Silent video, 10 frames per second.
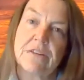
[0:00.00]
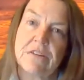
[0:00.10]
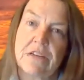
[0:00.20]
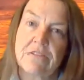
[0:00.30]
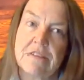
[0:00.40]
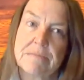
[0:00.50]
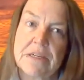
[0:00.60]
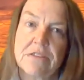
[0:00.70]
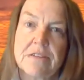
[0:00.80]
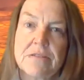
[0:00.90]
education
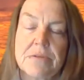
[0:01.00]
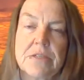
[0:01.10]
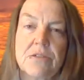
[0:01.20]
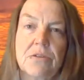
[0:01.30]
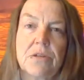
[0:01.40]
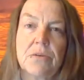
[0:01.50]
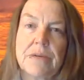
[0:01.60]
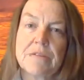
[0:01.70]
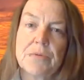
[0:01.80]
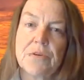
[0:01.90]
specialist with the Nuclear
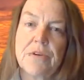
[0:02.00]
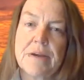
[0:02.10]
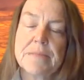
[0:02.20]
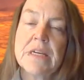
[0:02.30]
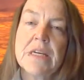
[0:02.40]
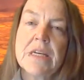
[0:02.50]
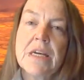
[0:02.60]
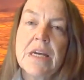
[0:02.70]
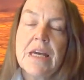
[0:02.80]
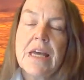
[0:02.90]
Waste Program
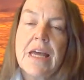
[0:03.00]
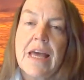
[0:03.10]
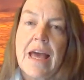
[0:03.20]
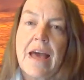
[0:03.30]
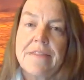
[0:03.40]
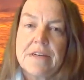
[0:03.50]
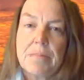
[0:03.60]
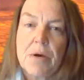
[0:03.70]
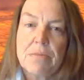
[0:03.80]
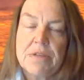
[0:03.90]
at the
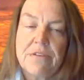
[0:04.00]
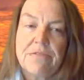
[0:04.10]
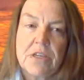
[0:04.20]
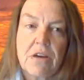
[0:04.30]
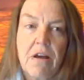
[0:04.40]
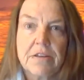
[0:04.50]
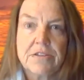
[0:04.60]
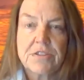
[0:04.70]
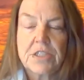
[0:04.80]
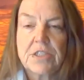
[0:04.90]
Department of
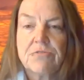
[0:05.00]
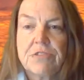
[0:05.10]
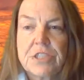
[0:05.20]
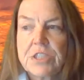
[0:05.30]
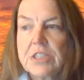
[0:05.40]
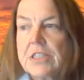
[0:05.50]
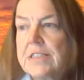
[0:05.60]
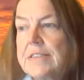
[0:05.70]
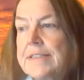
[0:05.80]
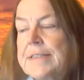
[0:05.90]
Ecology in
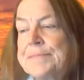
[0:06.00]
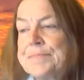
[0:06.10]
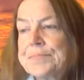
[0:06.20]
Richland.